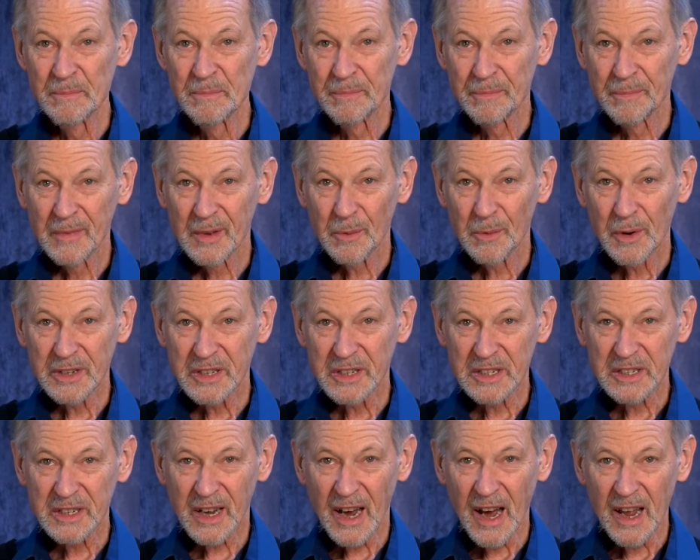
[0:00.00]

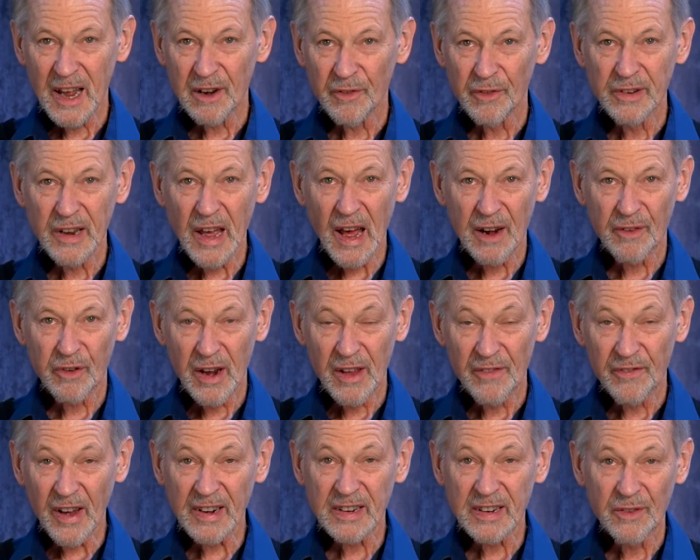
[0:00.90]
which is kind
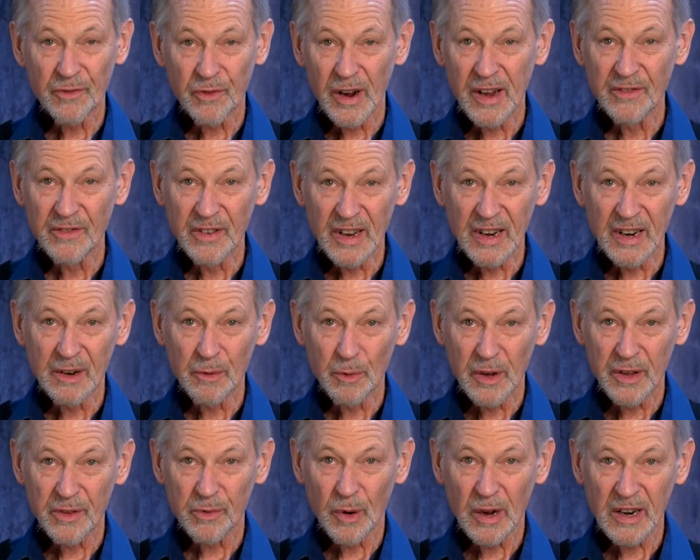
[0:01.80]
of not a very effective
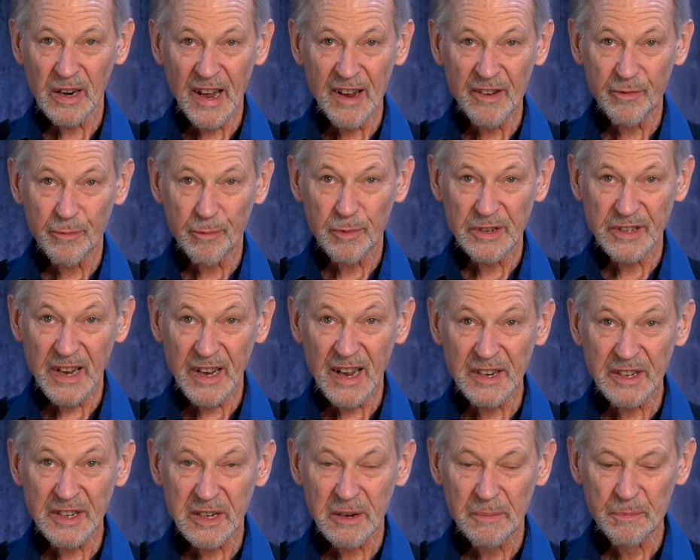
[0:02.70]
way of dealing with what
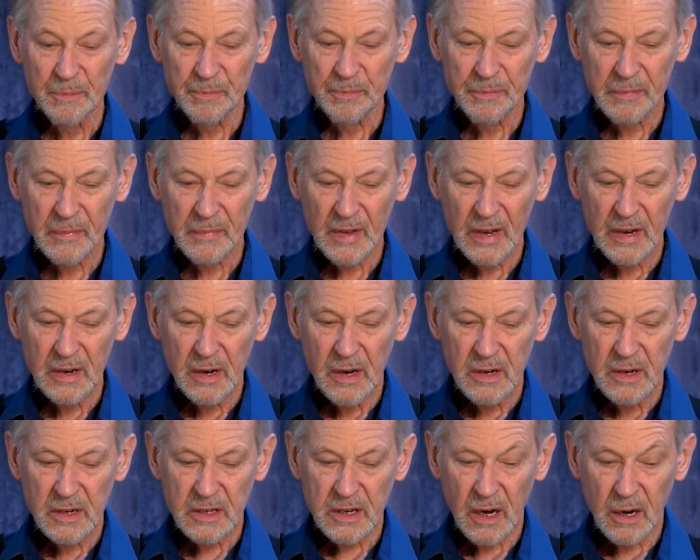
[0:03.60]
life presents.
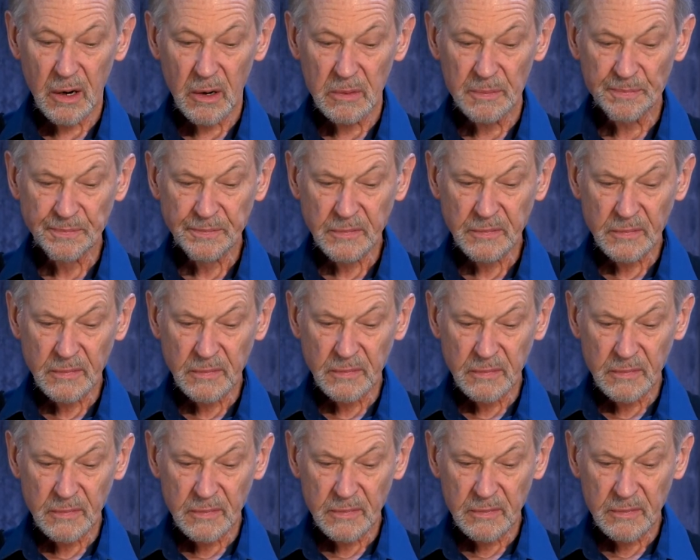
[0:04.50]

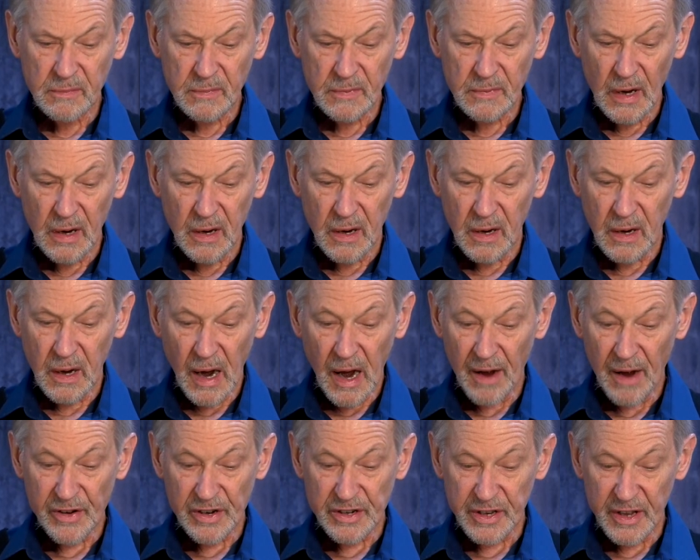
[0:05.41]
So
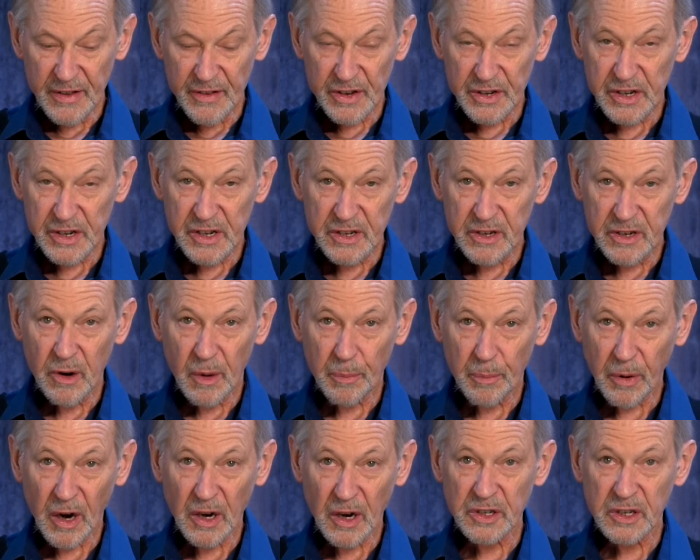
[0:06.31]
obviously
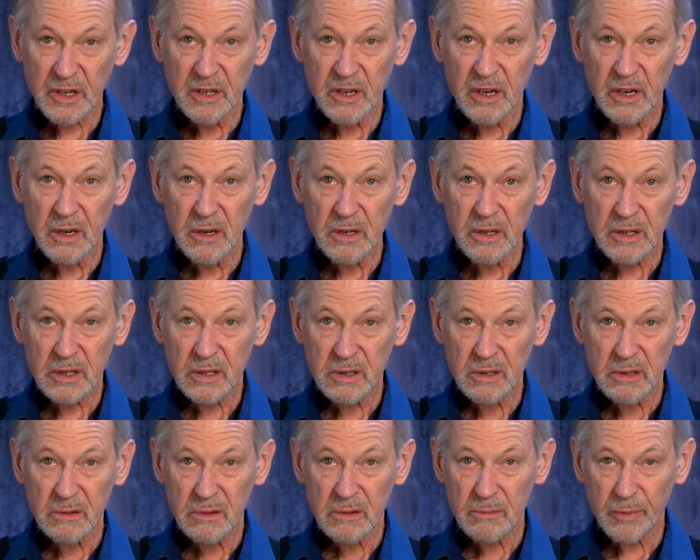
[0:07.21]
this is to a person
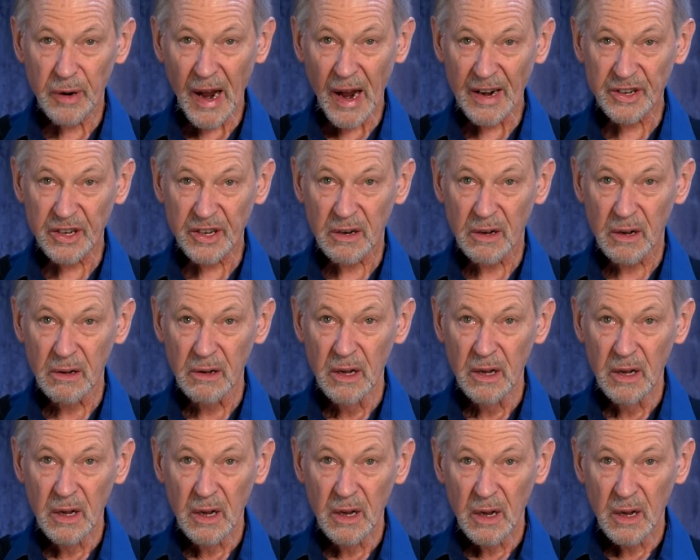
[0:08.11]
who's
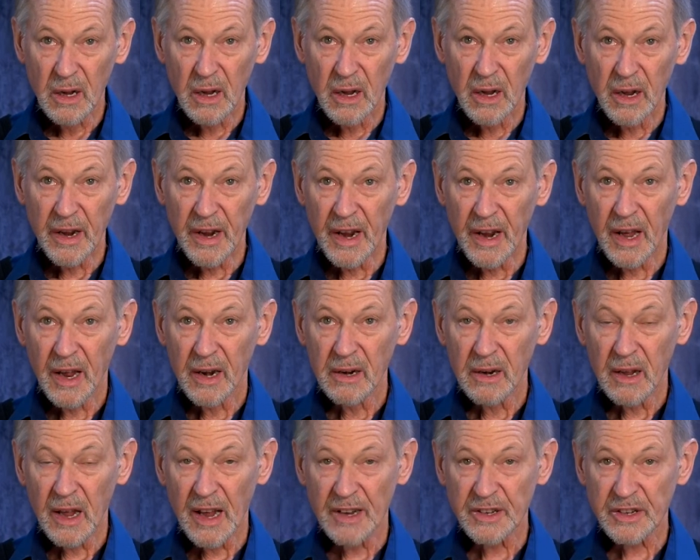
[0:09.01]
practical
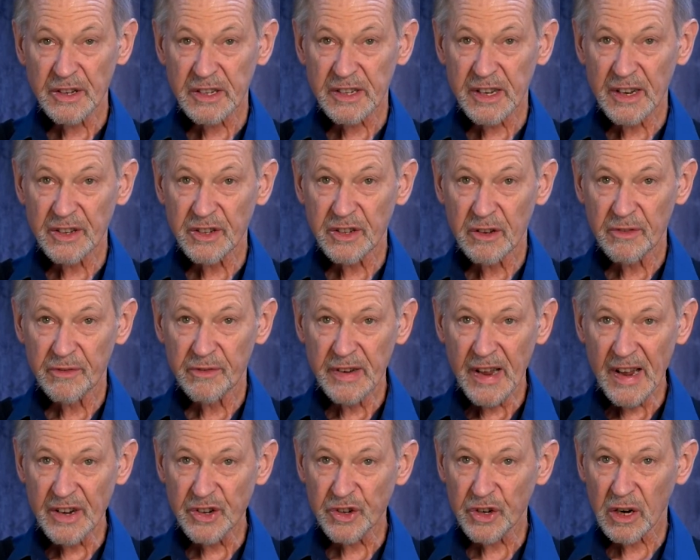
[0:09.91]
and has a
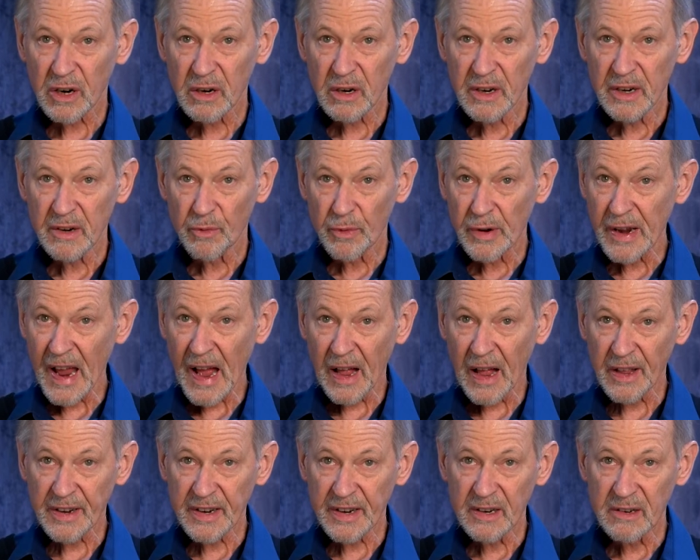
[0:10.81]
sense of nature
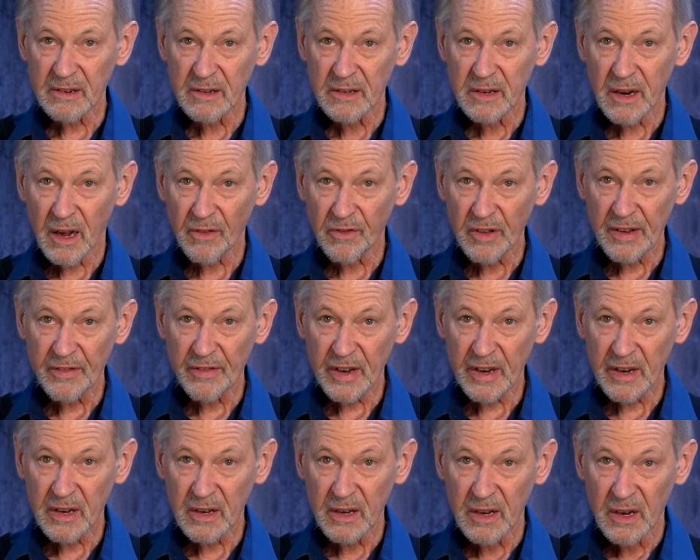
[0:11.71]
and the reality
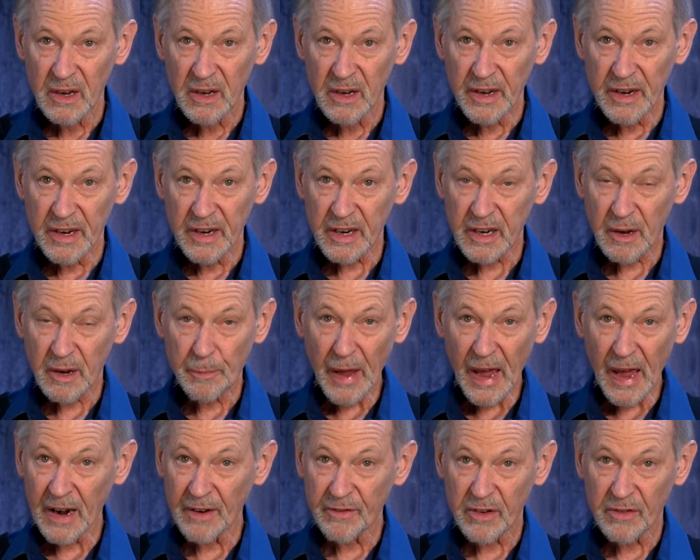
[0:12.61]
of living
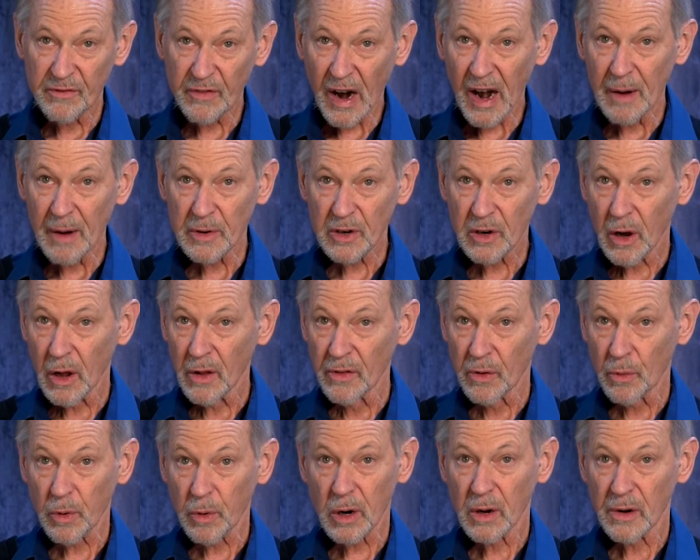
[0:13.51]
in a competitive
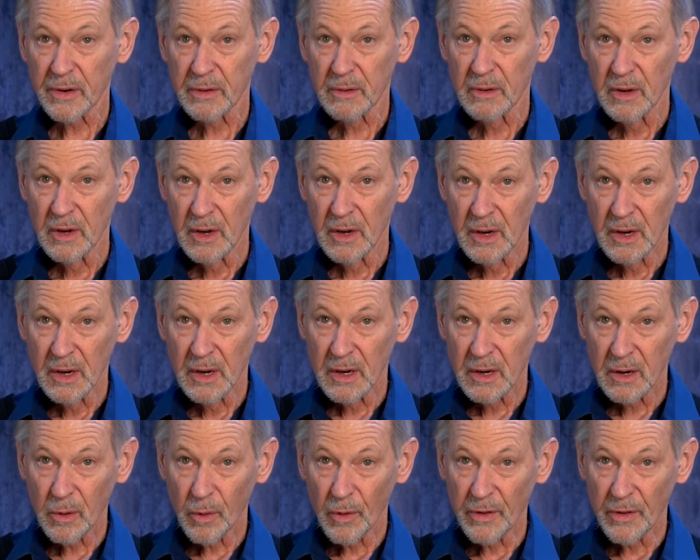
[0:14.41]
environment called the world.